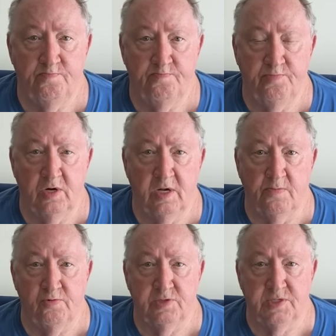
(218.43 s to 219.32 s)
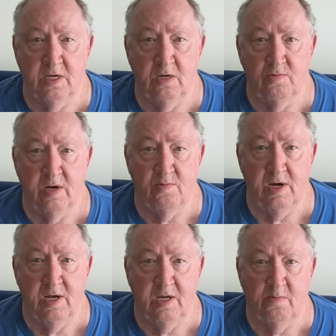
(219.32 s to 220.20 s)
put it up for sale when I'm
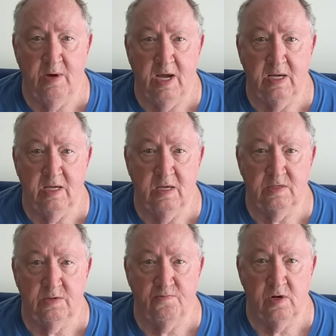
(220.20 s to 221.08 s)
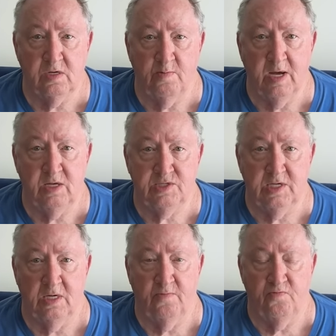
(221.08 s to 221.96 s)
ready to come back and get some friends of mine to
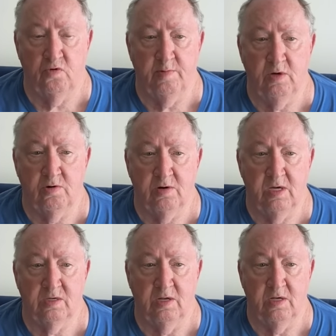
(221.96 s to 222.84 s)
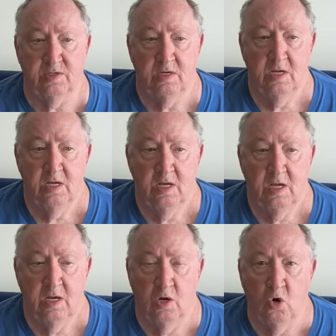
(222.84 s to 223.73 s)
sell it for me on Craigslist
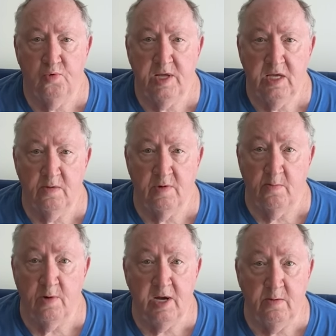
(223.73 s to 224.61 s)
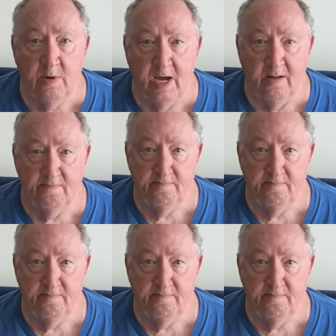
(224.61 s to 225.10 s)
and hopefully get my money back.